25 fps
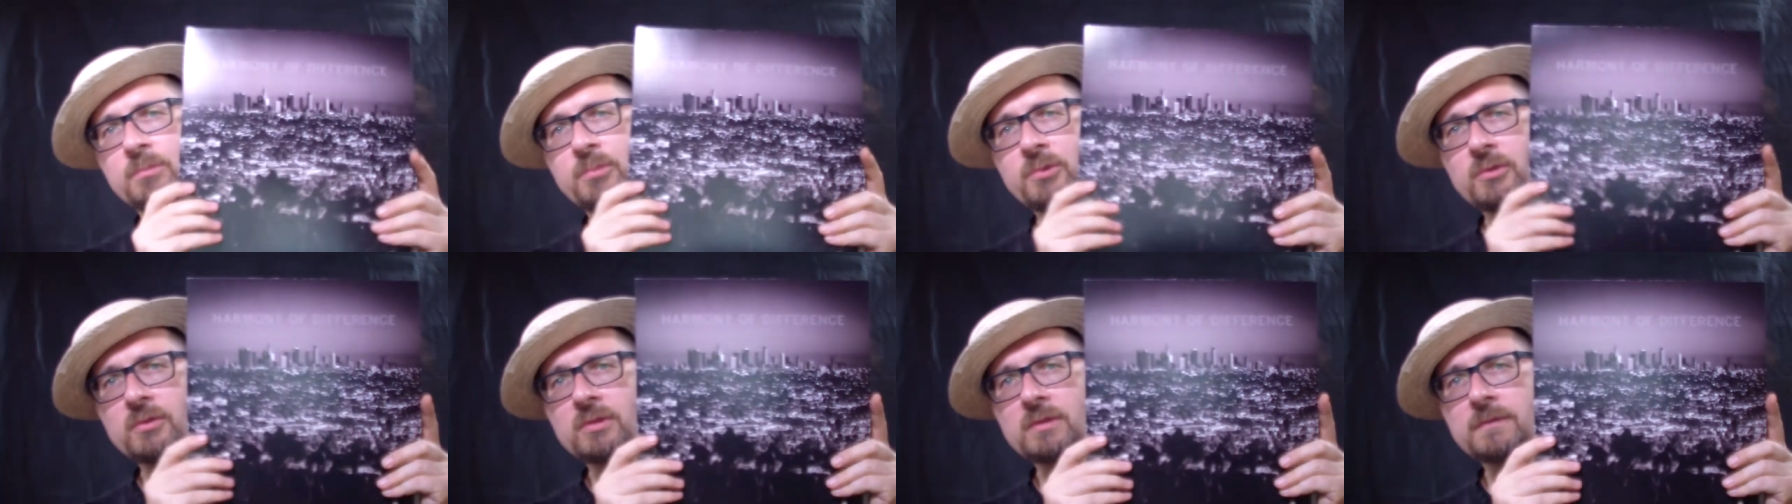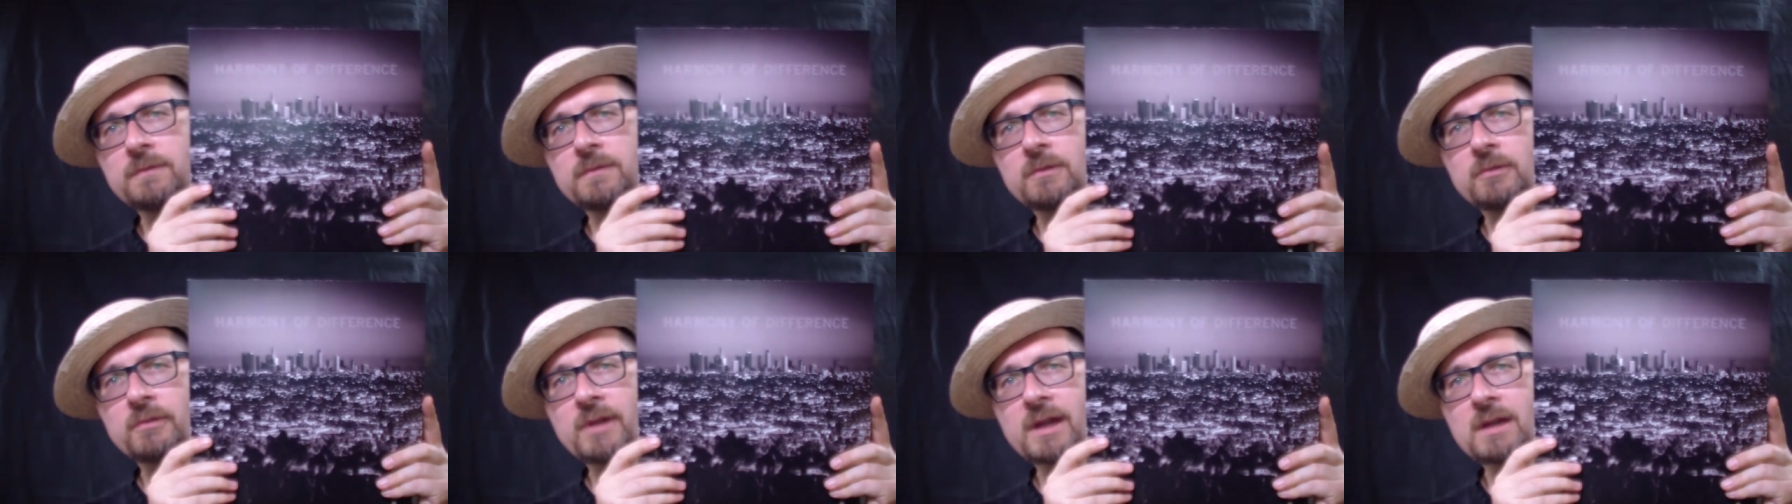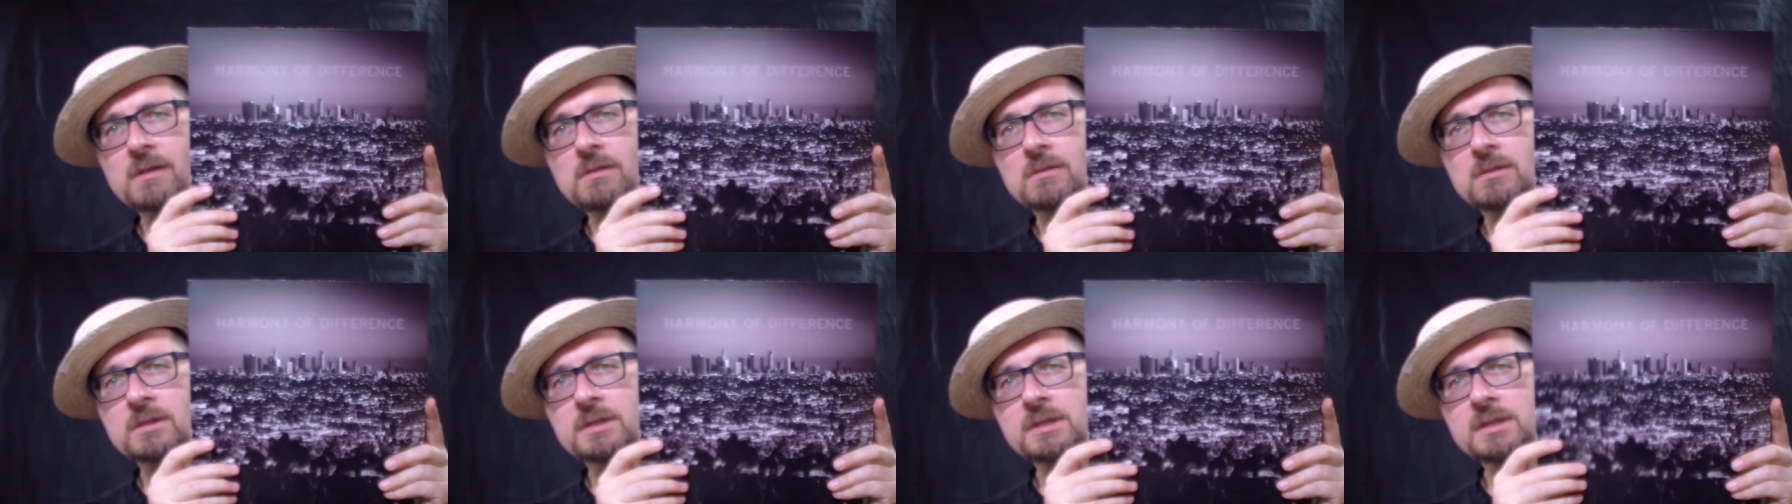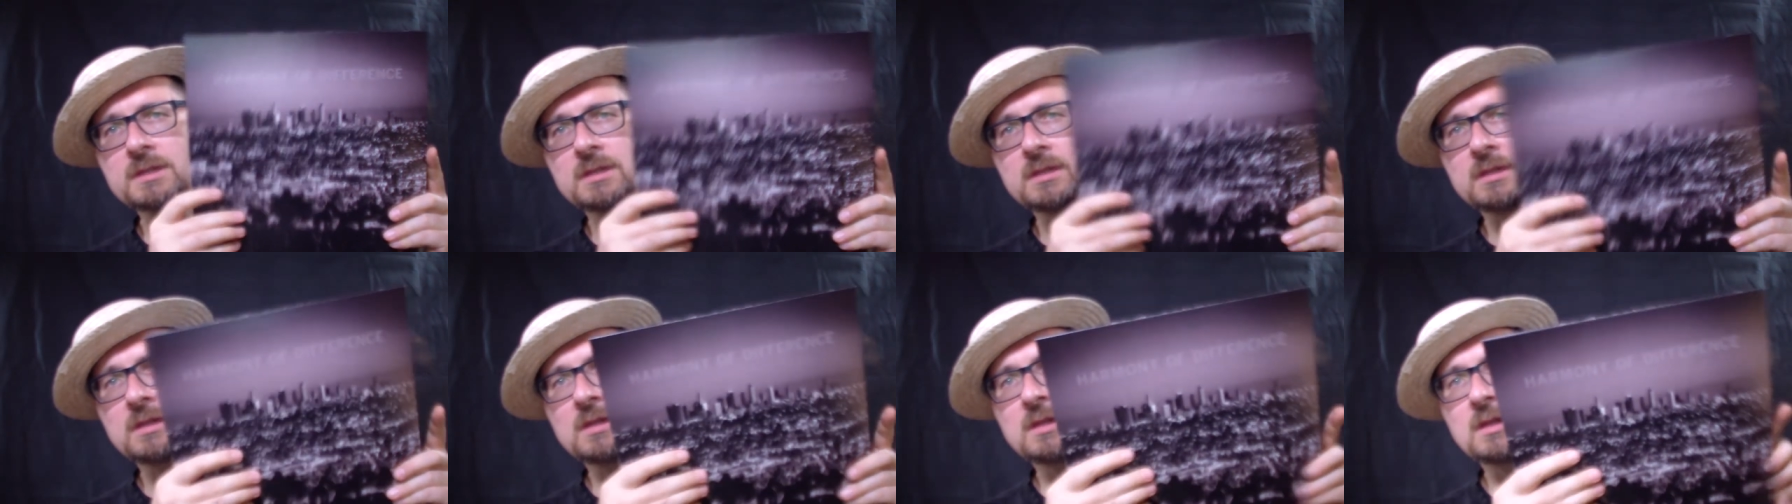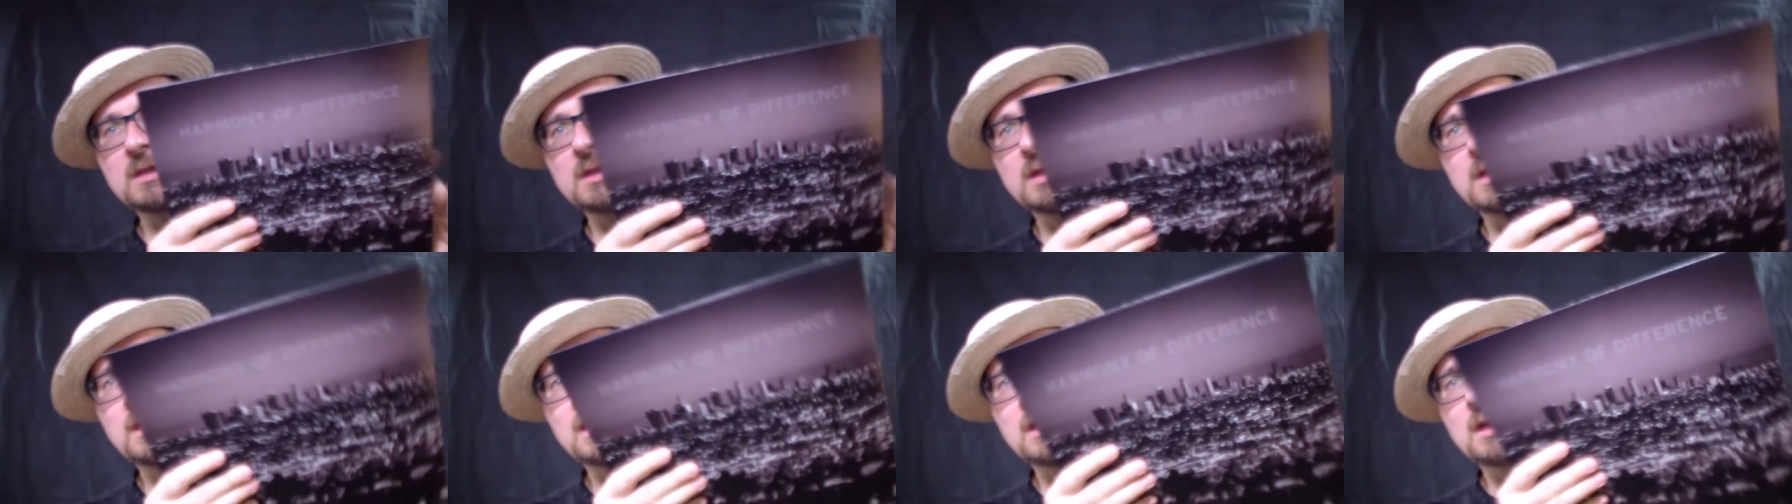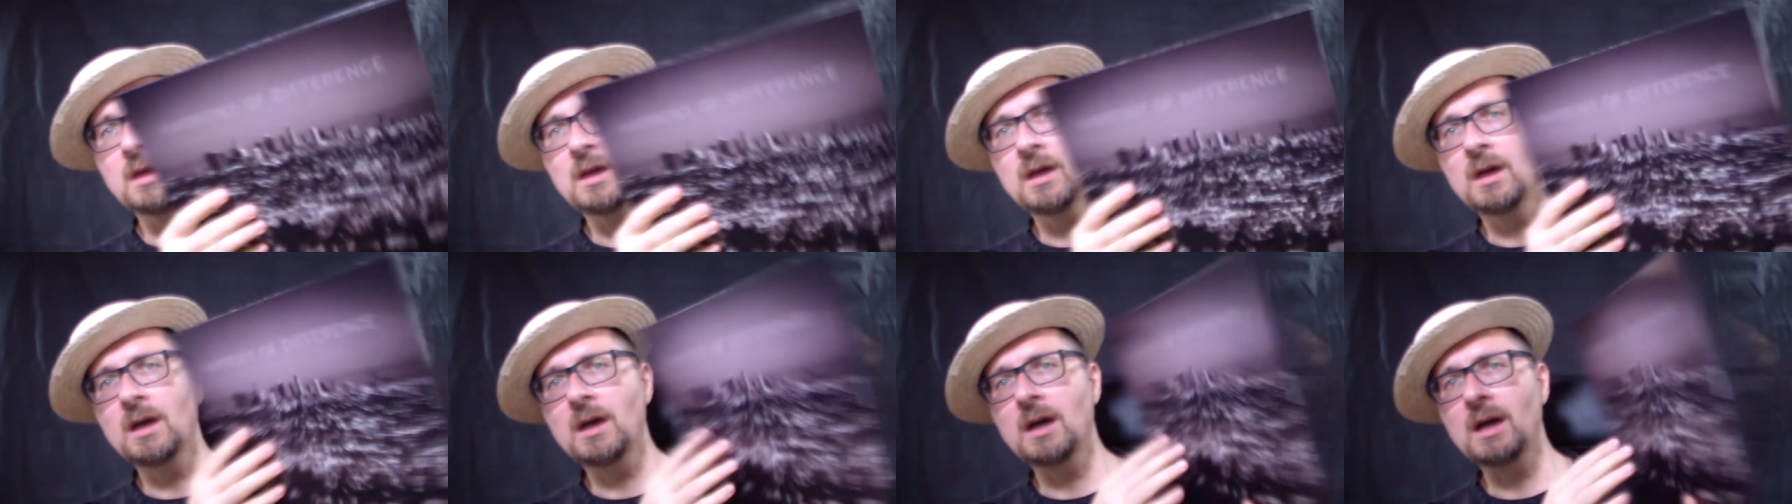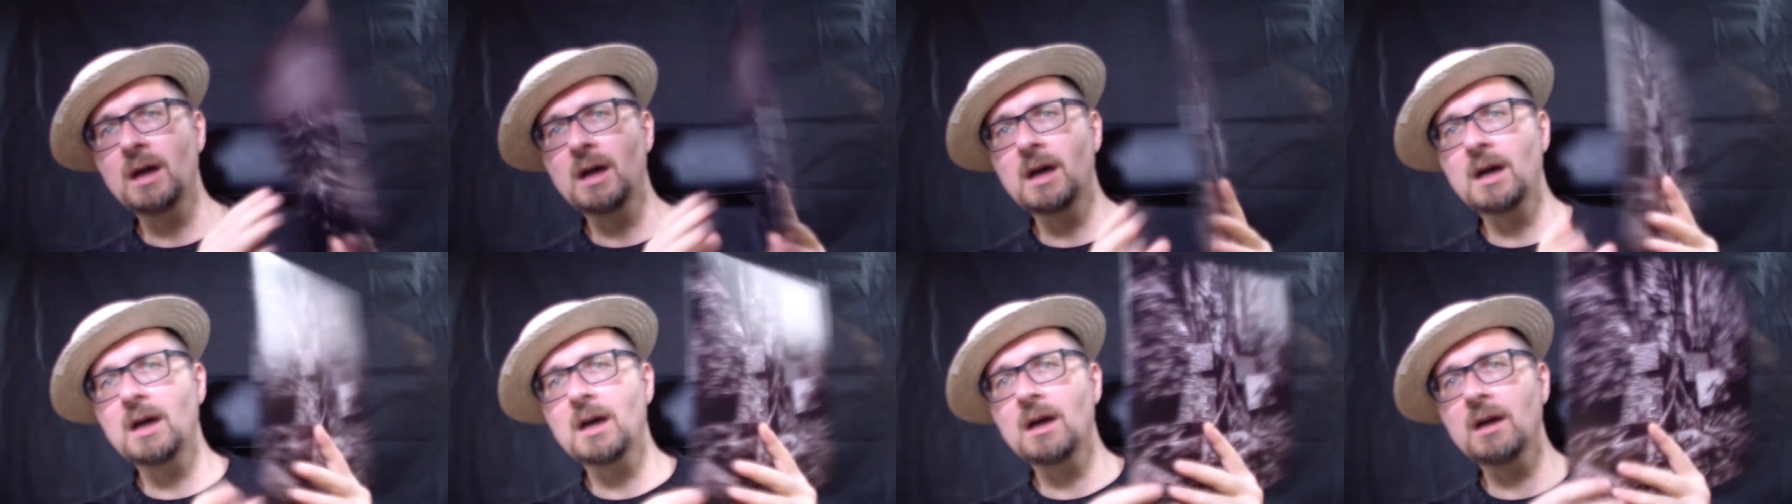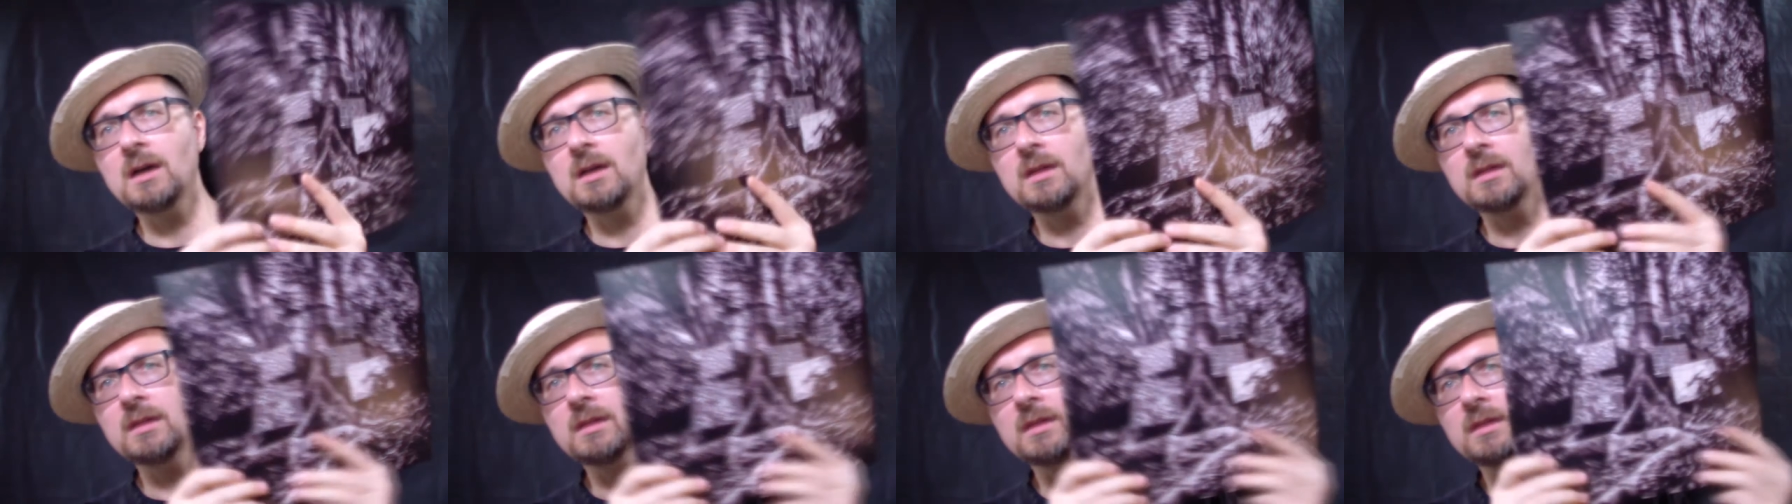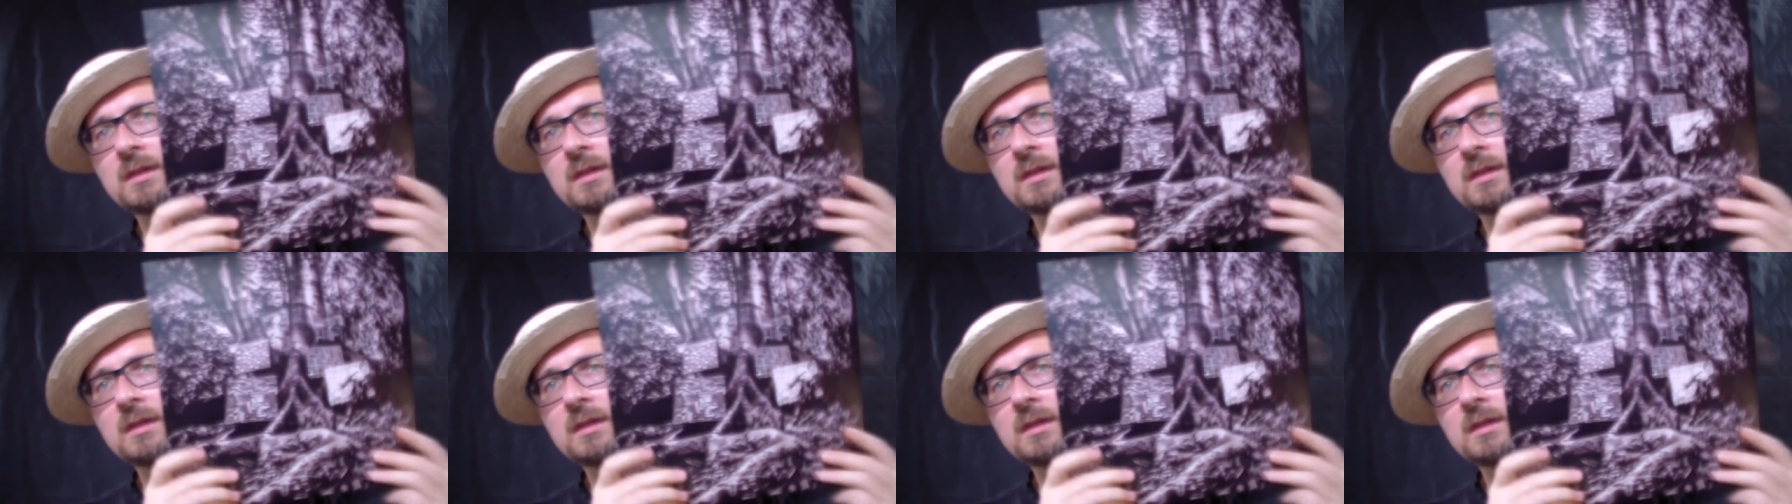beautiful record uh,